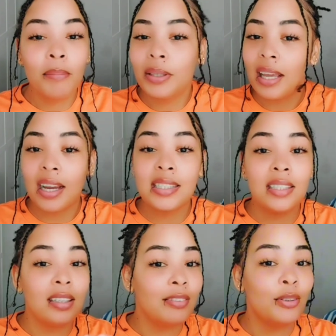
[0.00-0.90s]
But like I
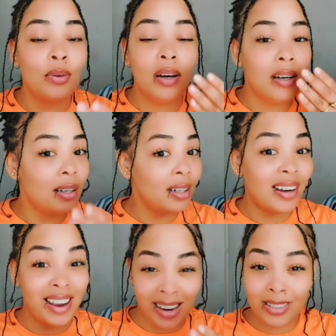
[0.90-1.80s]
said, if you are
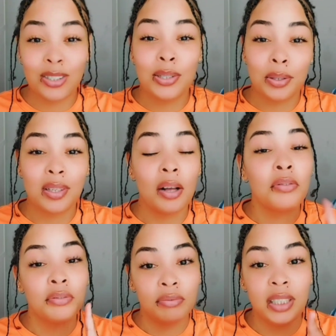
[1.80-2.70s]
a hazard to
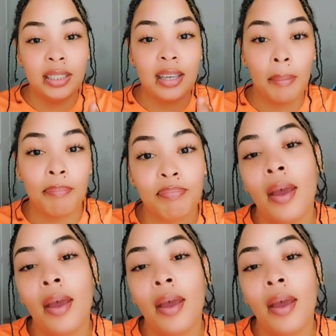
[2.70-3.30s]
yourself, heat cap.